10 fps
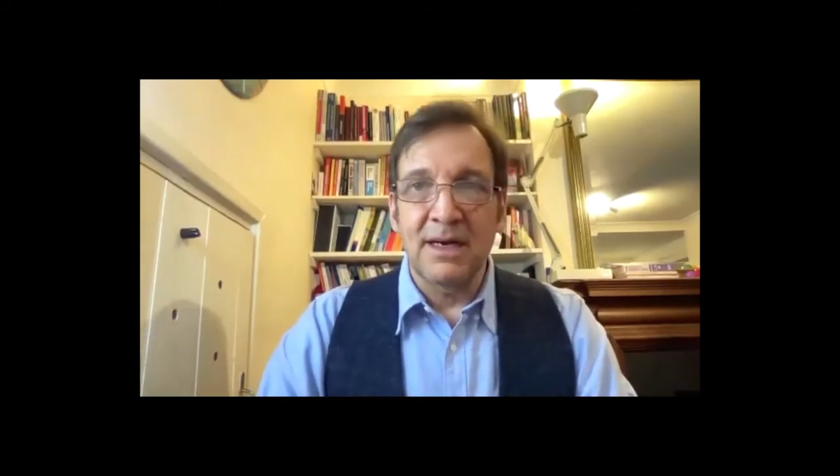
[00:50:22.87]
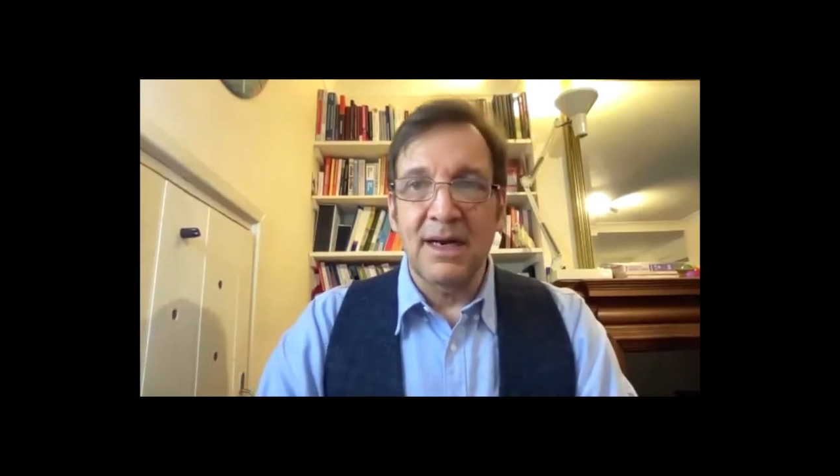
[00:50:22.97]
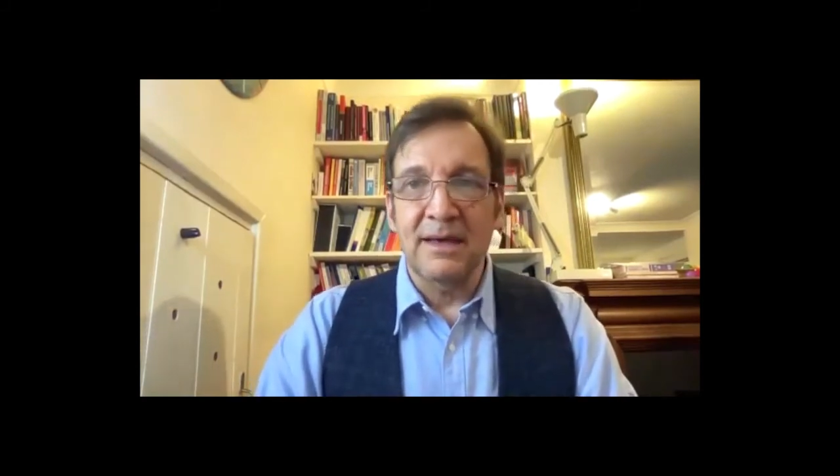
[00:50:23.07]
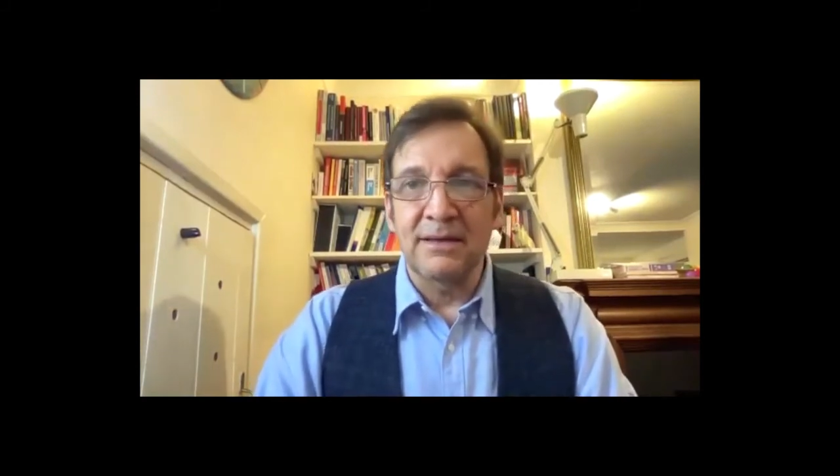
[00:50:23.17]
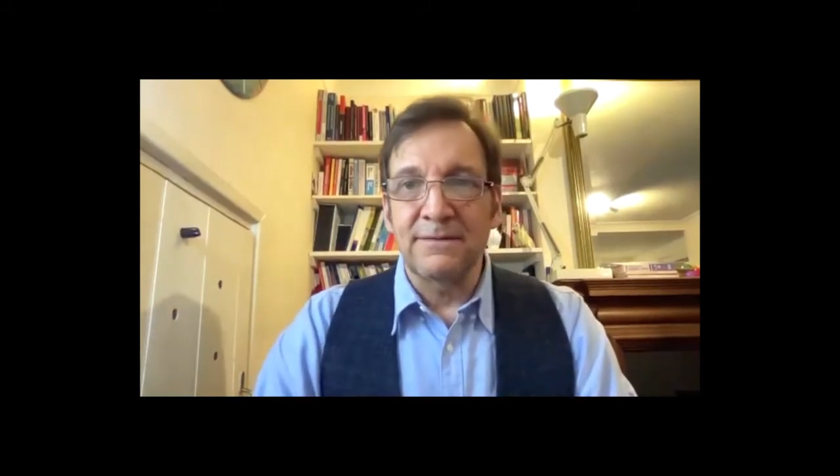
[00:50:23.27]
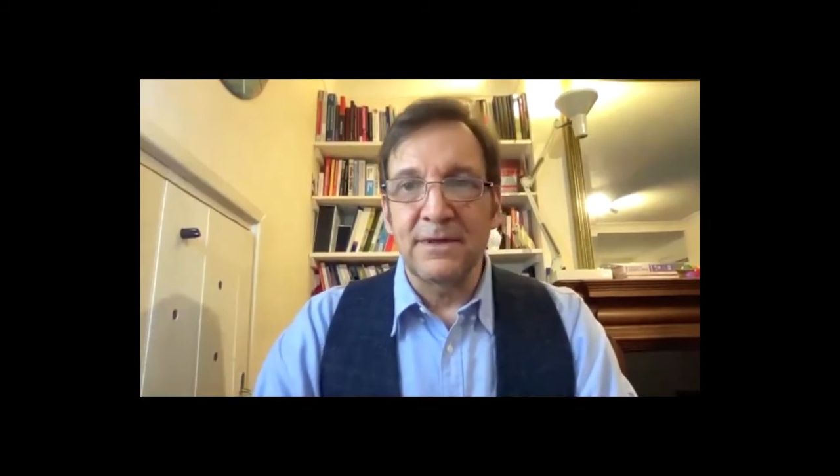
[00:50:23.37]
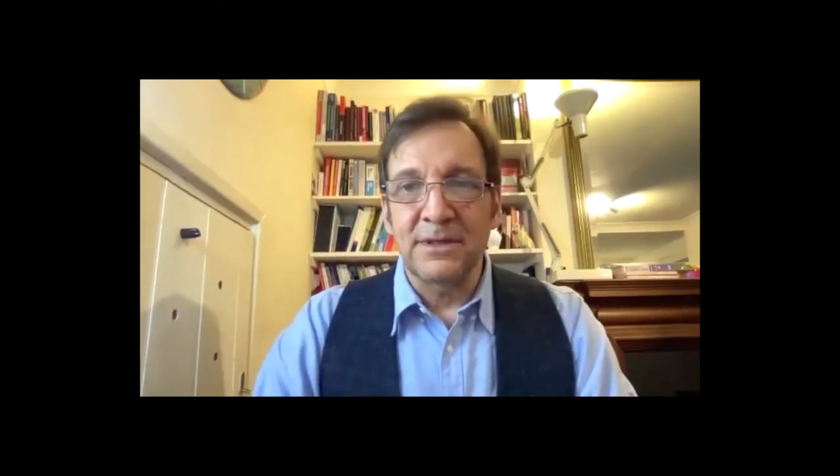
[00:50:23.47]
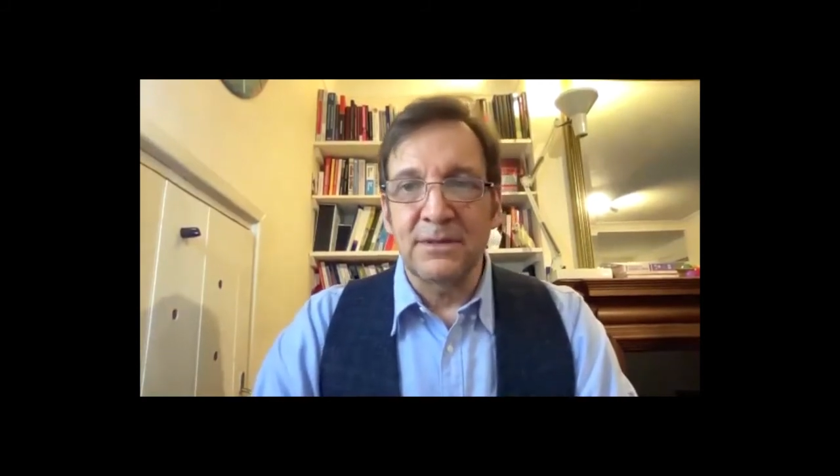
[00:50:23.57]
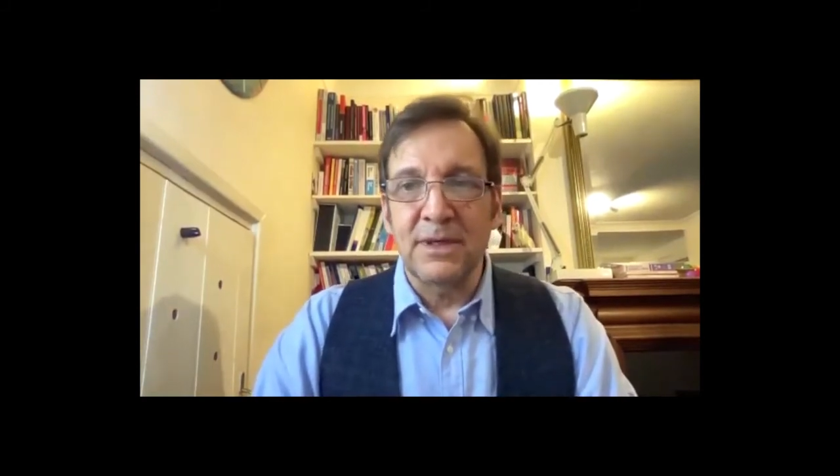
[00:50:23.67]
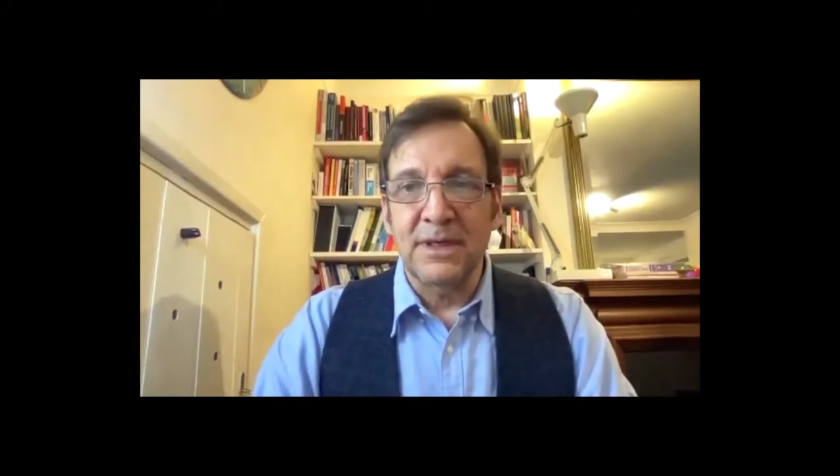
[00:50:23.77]
unlike the
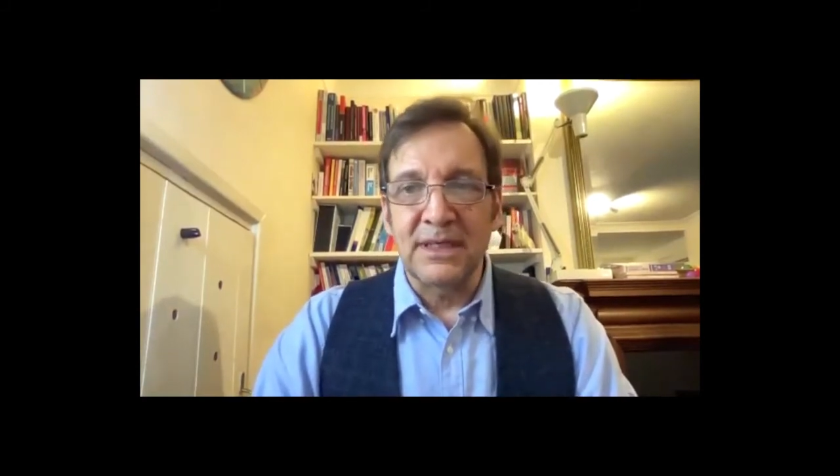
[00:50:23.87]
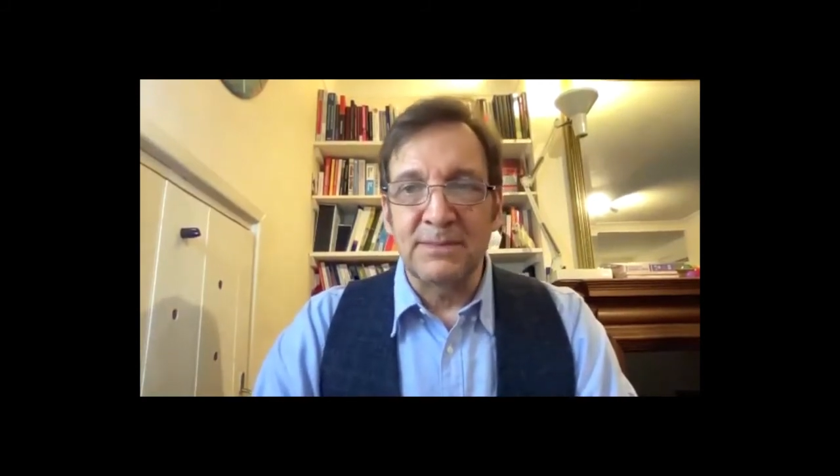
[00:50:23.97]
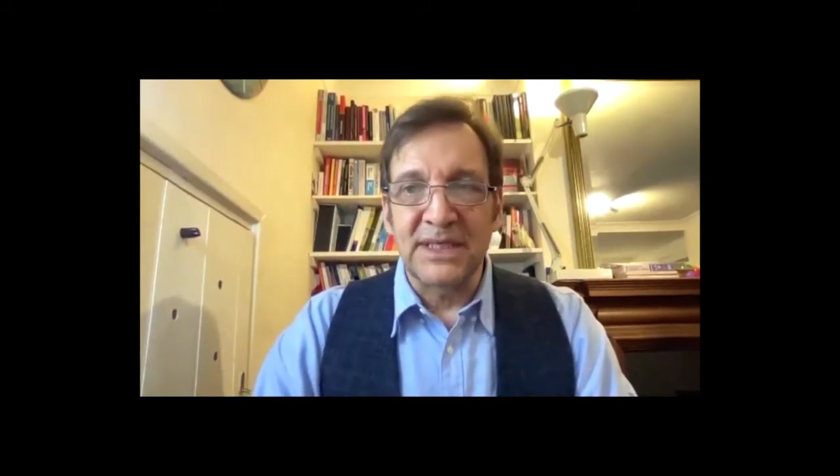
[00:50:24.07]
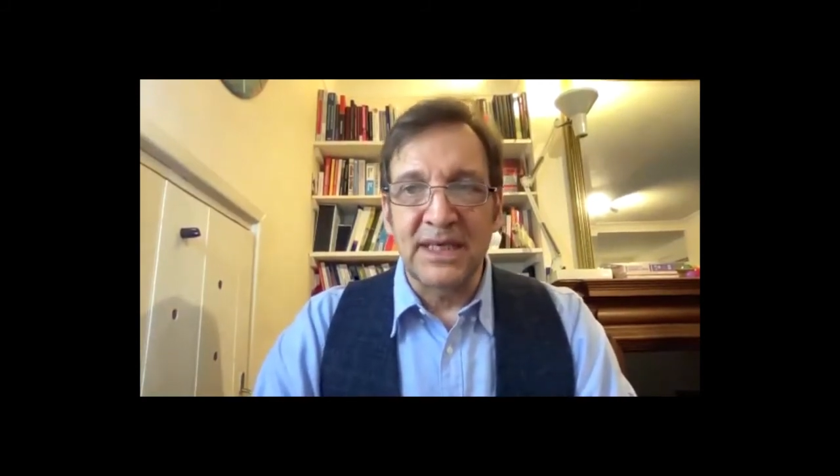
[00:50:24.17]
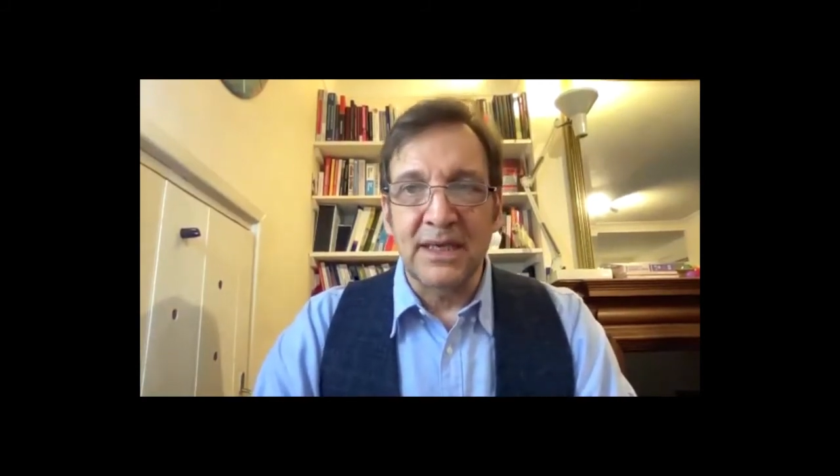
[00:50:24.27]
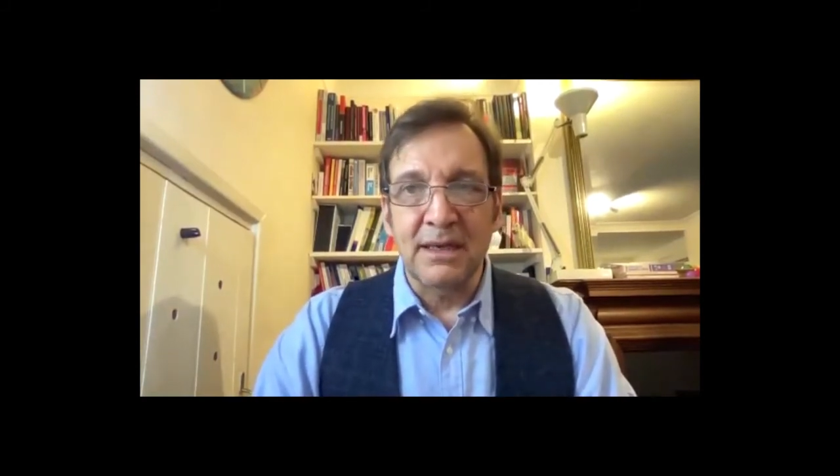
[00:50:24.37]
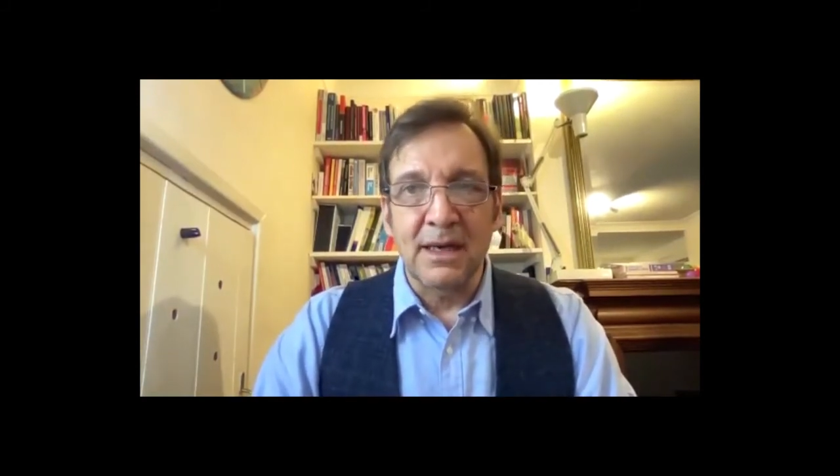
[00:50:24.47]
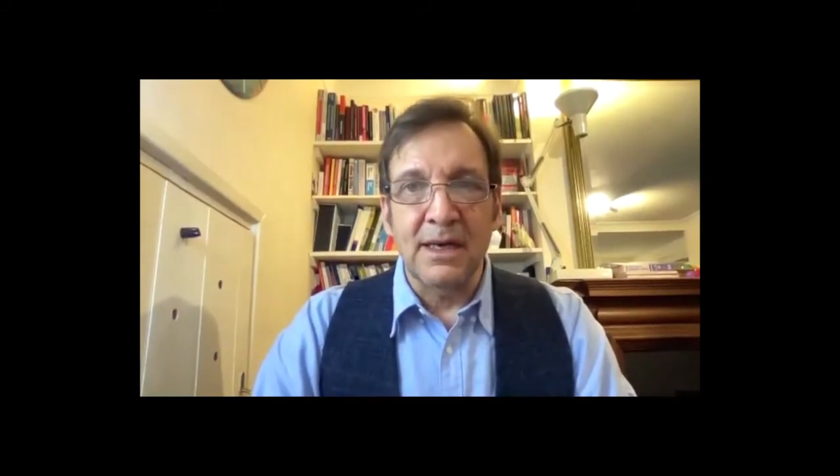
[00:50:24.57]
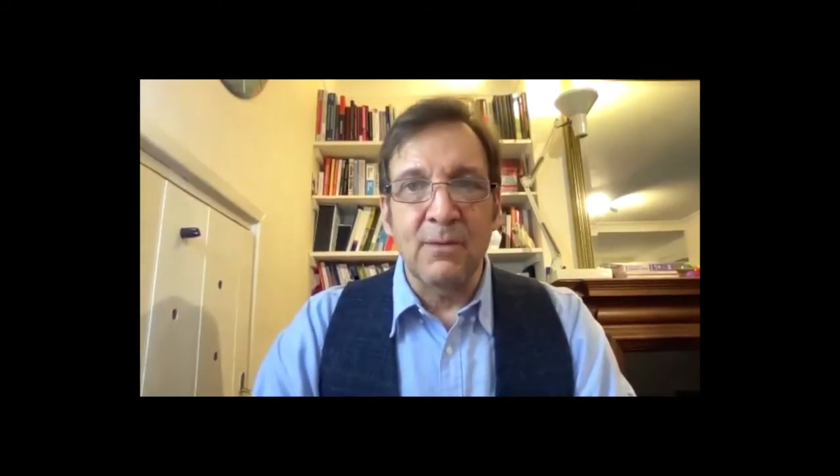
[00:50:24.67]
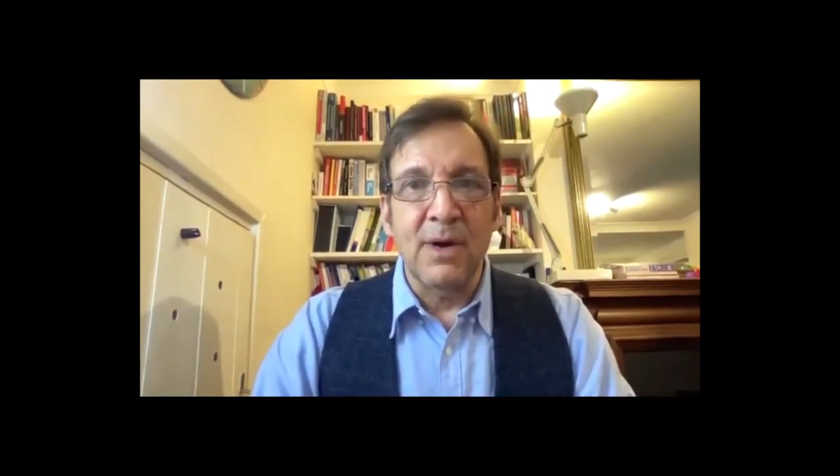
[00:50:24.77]
first one, is
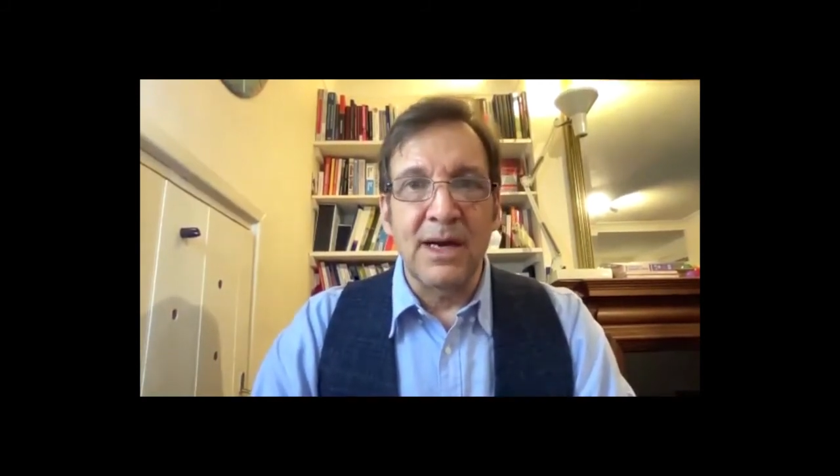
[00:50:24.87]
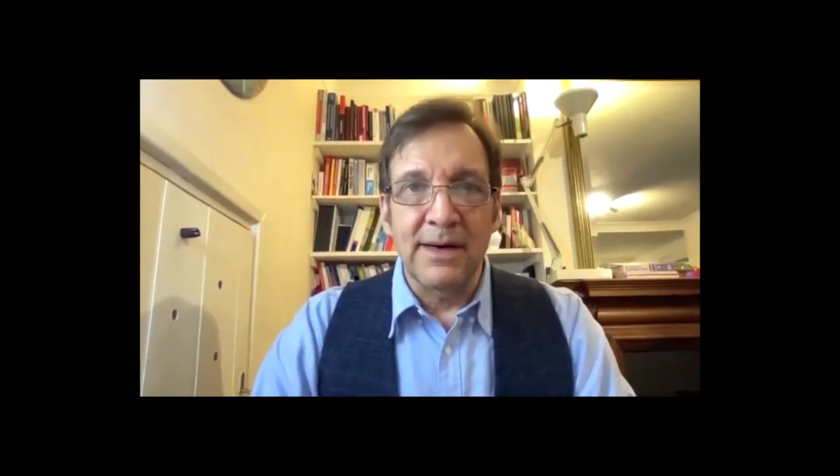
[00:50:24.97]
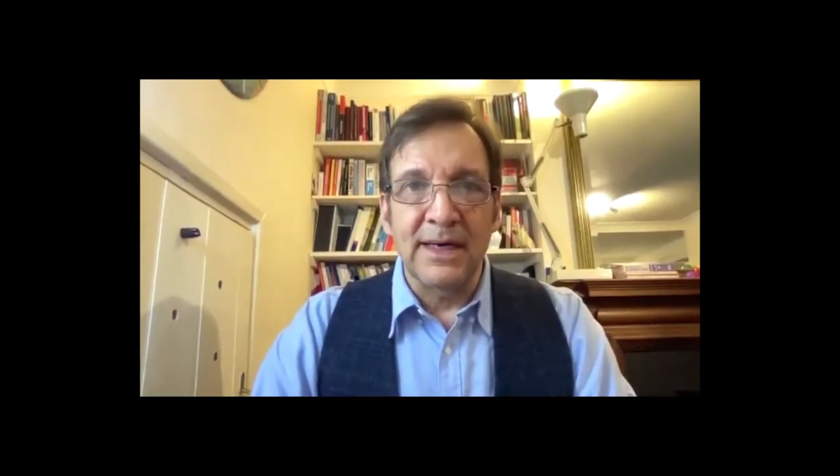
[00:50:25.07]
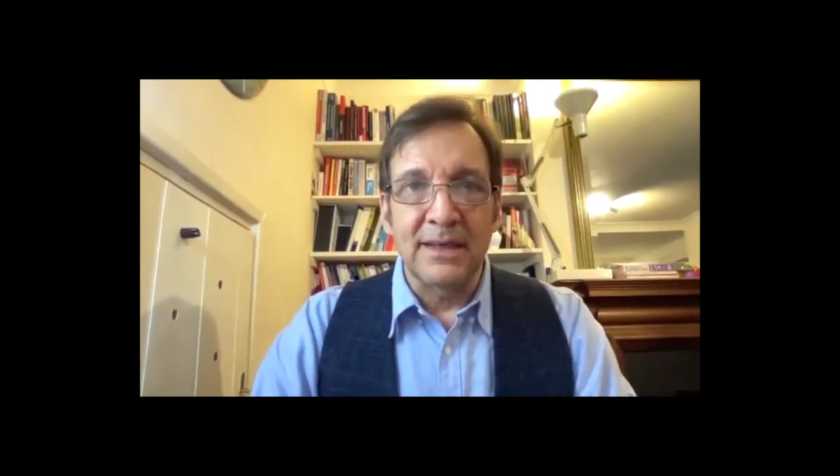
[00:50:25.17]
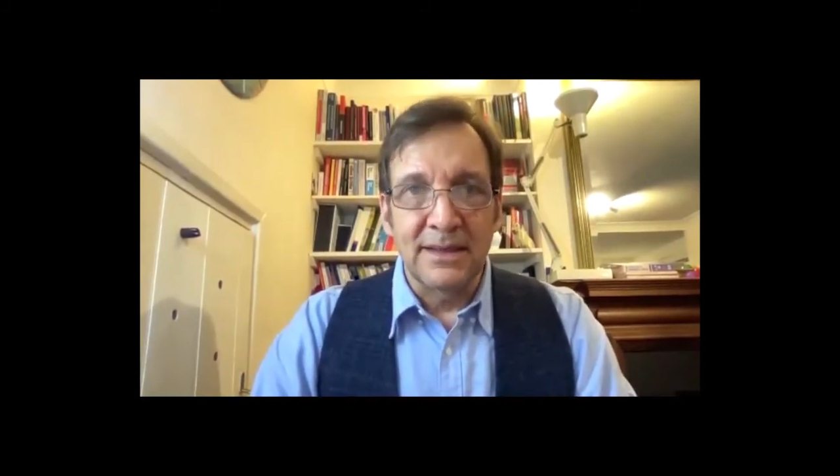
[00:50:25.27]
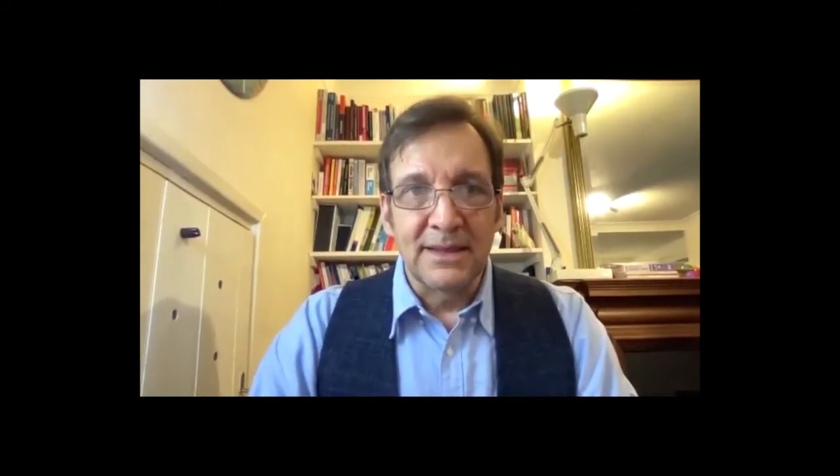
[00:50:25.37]
particularly wearing.